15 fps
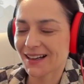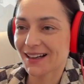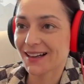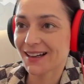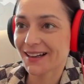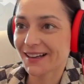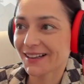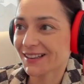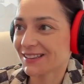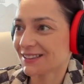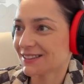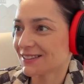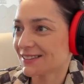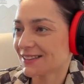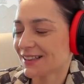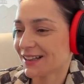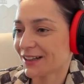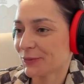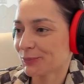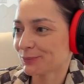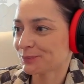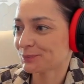And
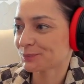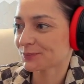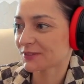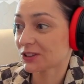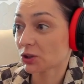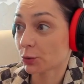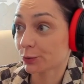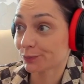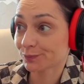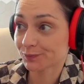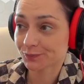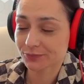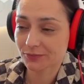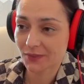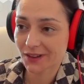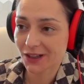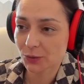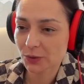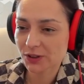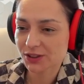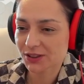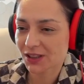um, so there
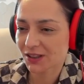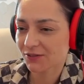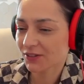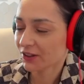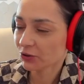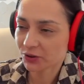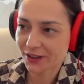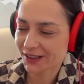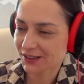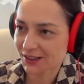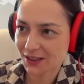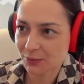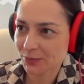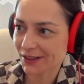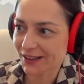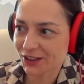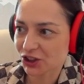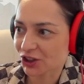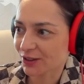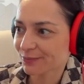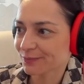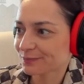was a very nice
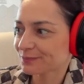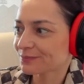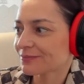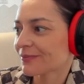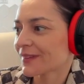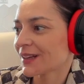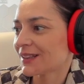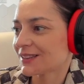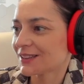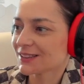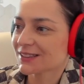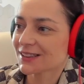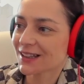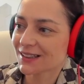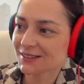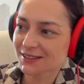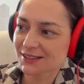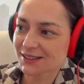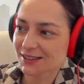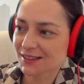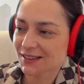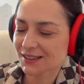combination
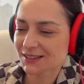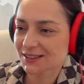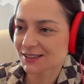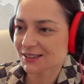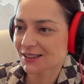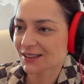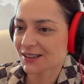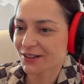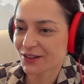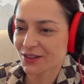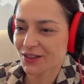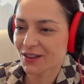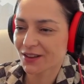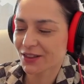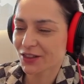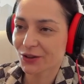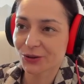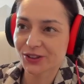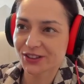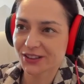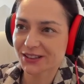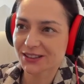discussed in this uh,
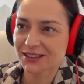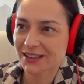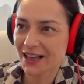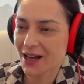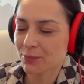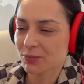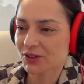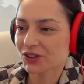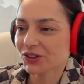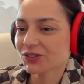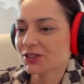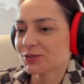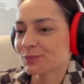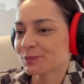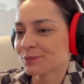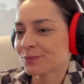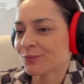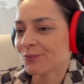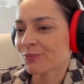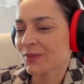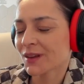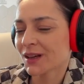13th episode
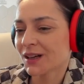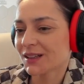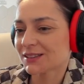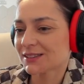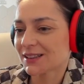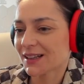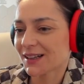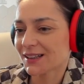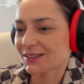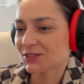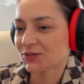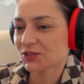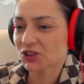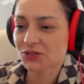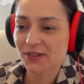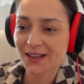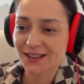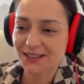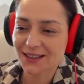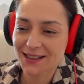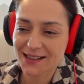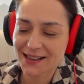that
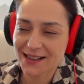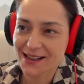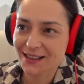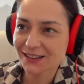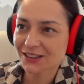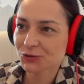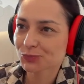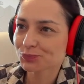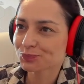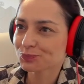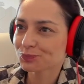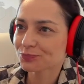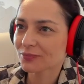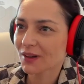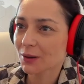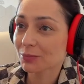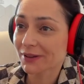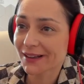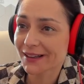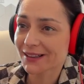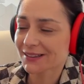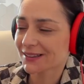Viswanathan Anand
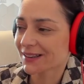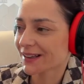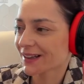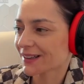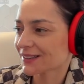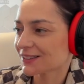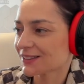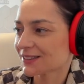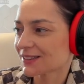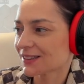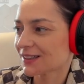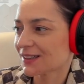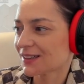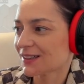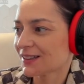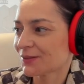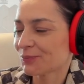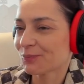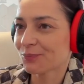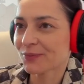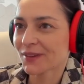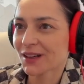played against uh,
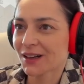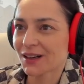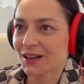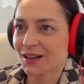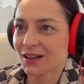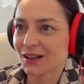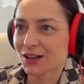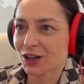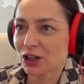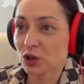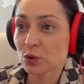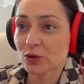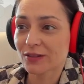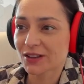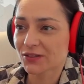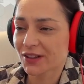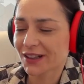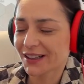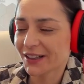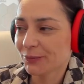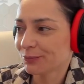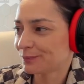uh, Van
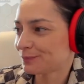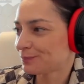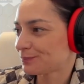Wely.